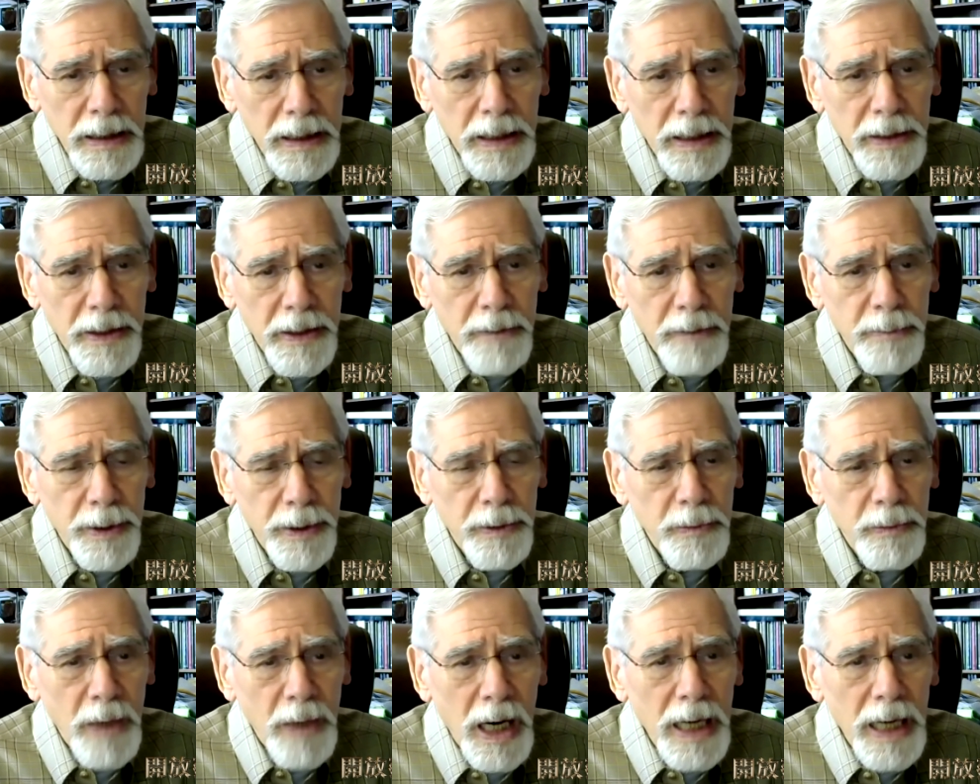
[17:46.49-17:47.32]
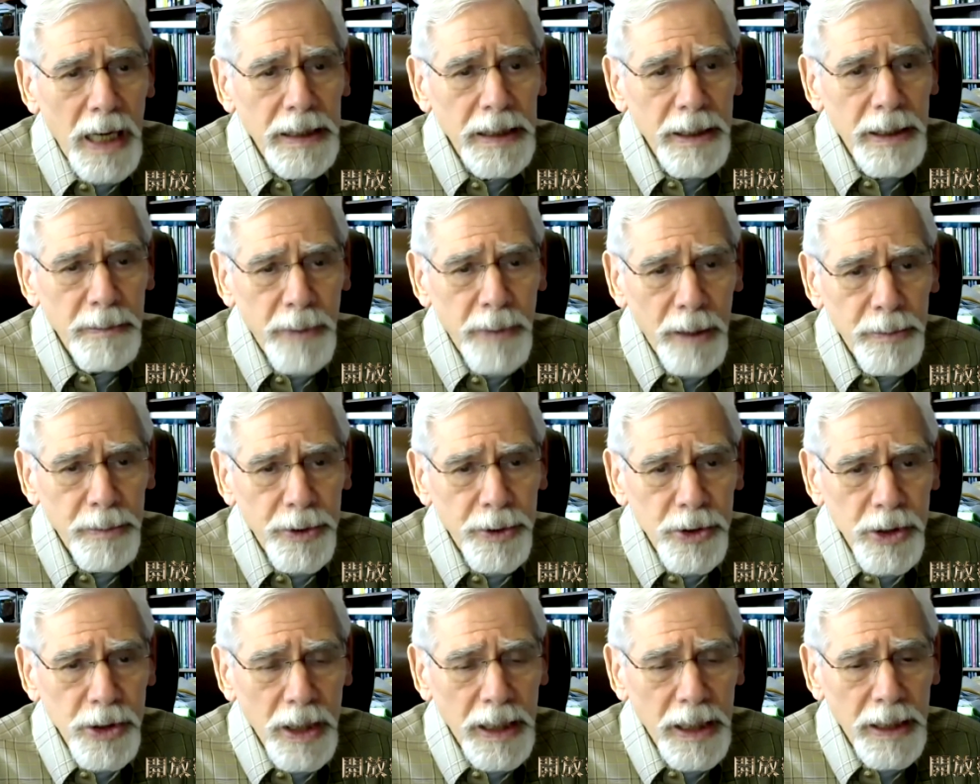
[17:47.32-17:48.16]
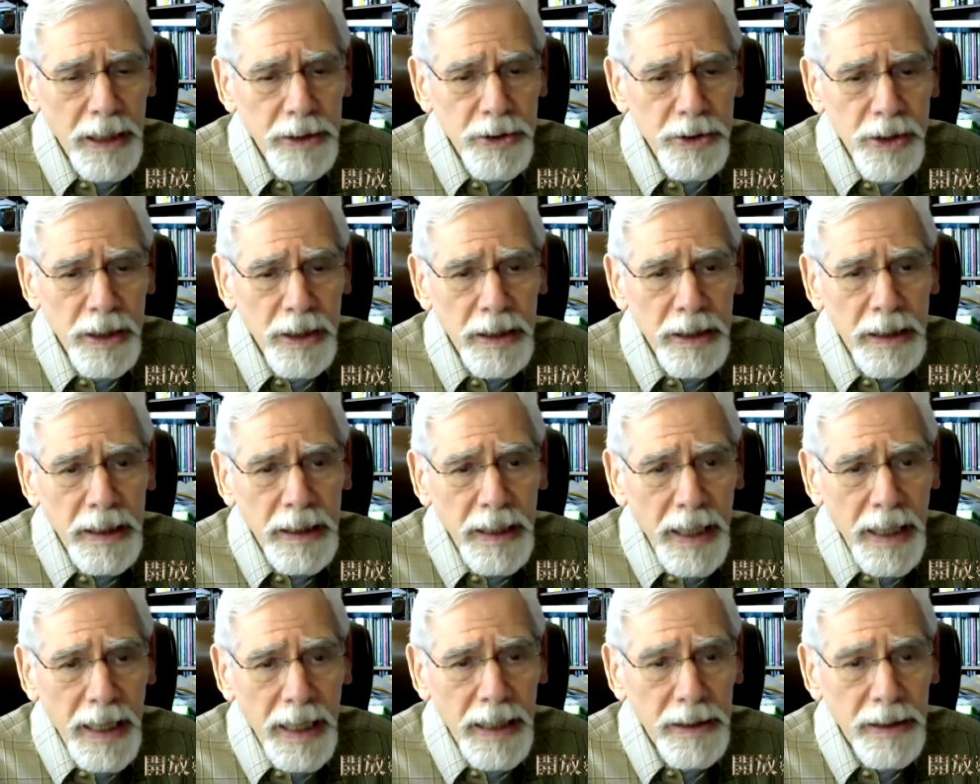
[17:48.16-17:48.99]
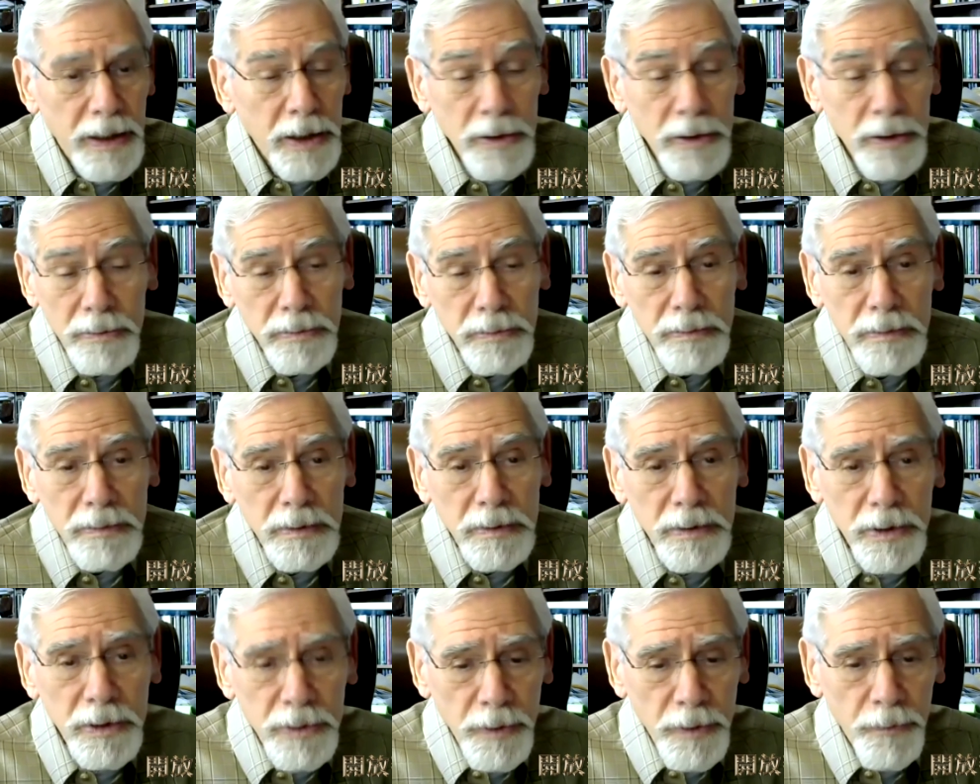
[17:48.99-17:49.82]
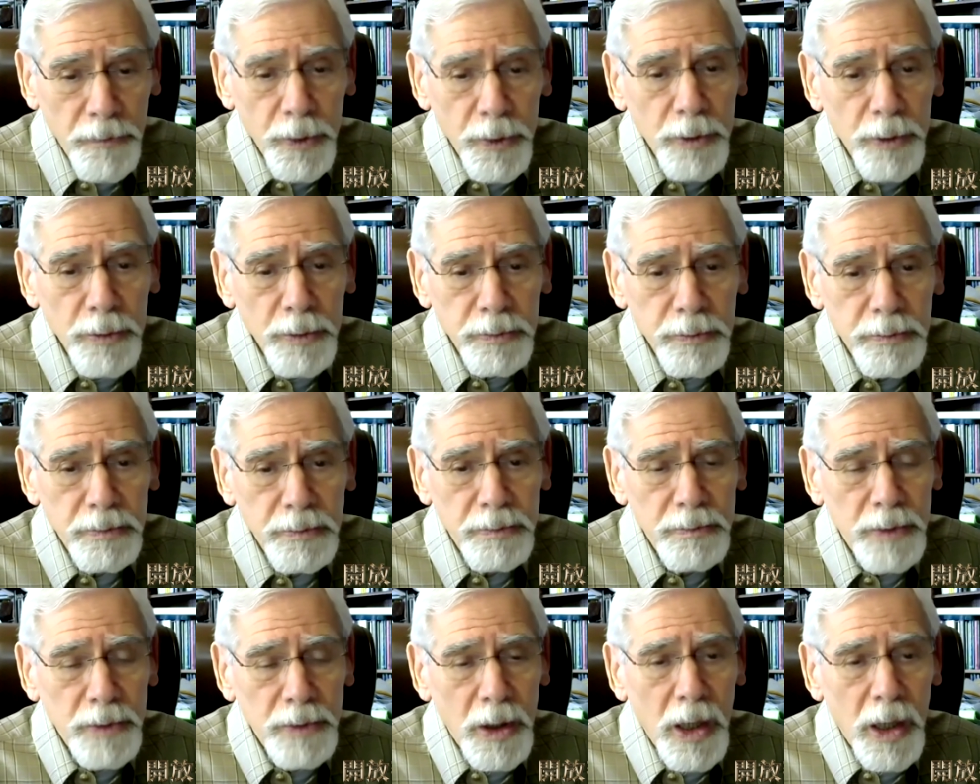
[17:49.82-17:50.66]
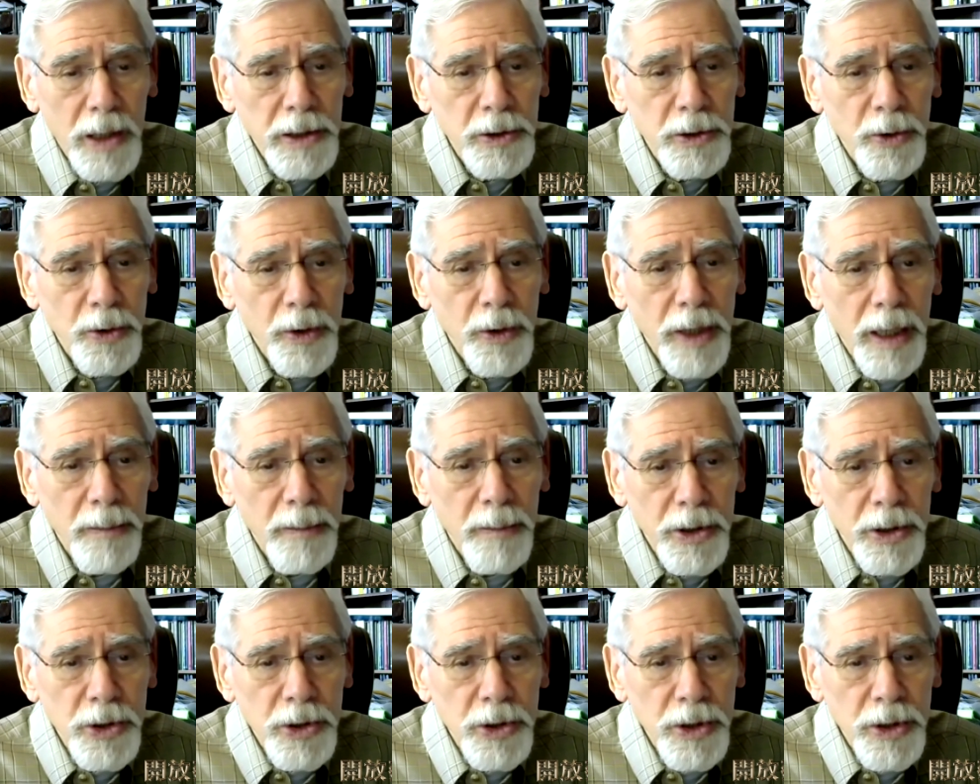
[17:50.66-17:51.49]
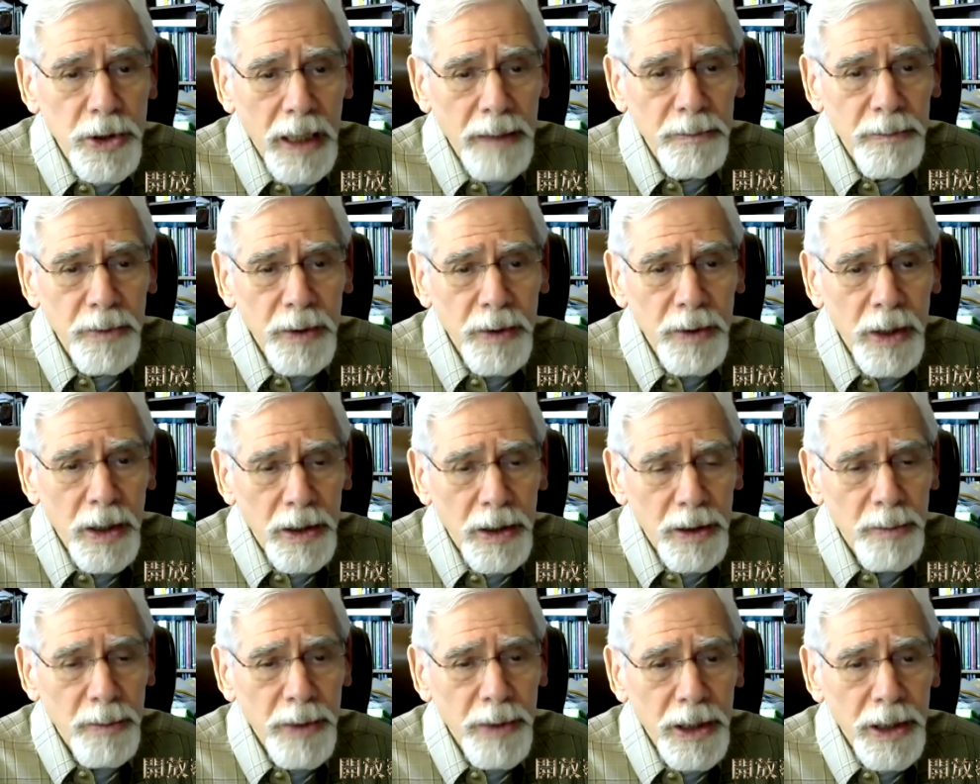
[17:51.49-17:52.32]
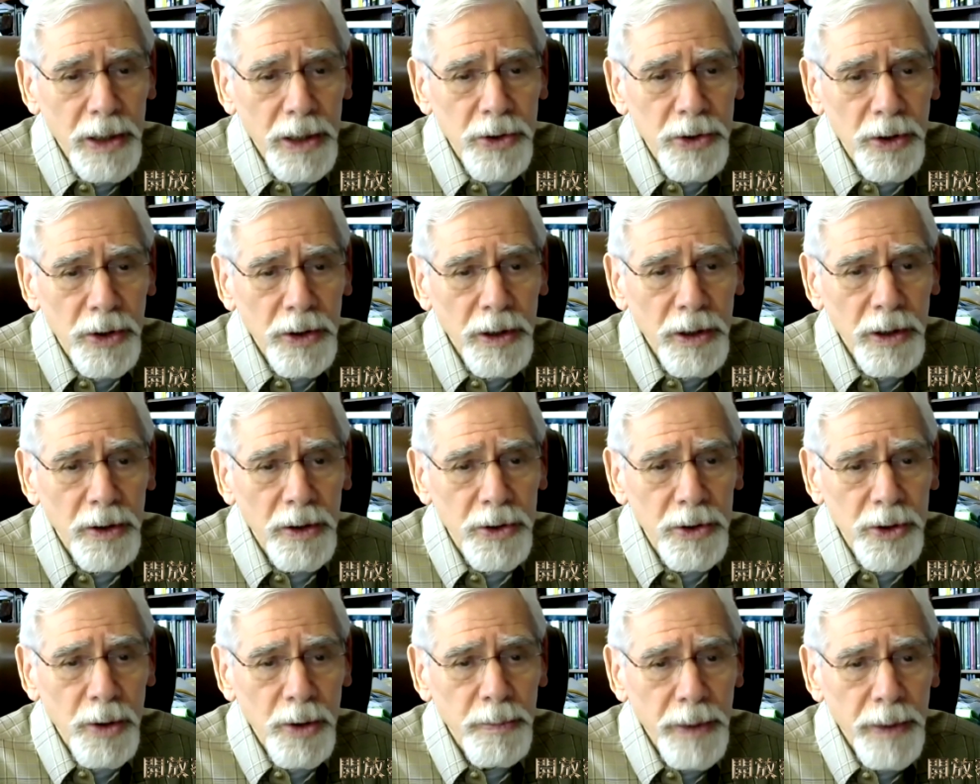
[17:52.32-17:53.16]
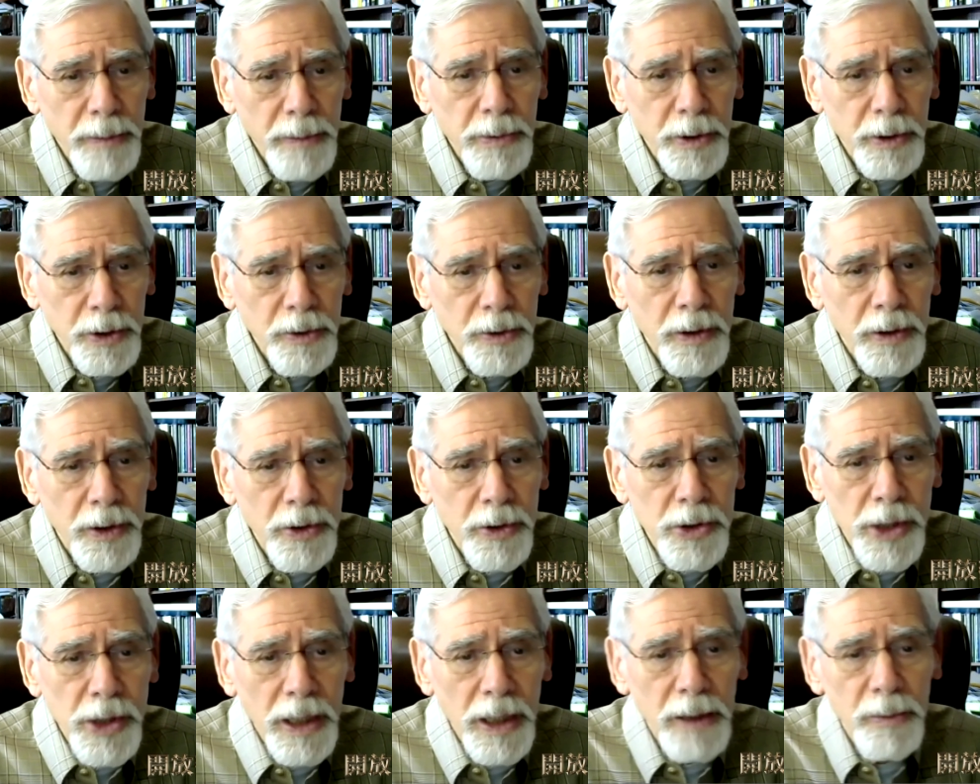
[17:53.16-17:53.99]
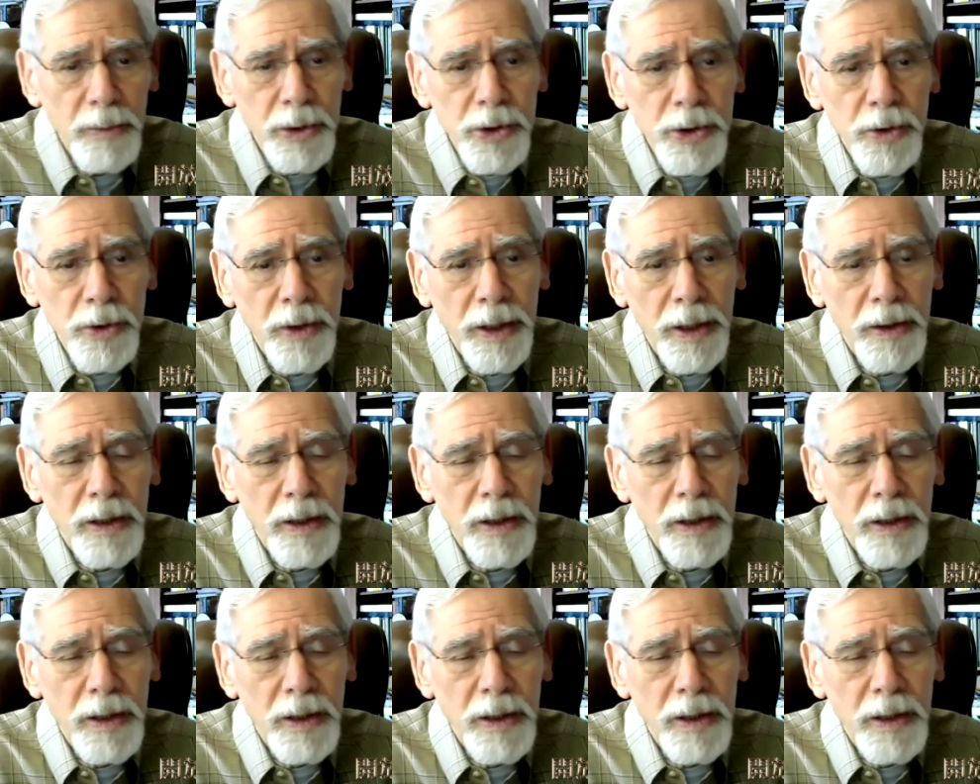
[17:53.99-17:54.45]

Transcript: They've been highly publicized, and there's a full auditorium each time the meetings occur. So people do understand what's going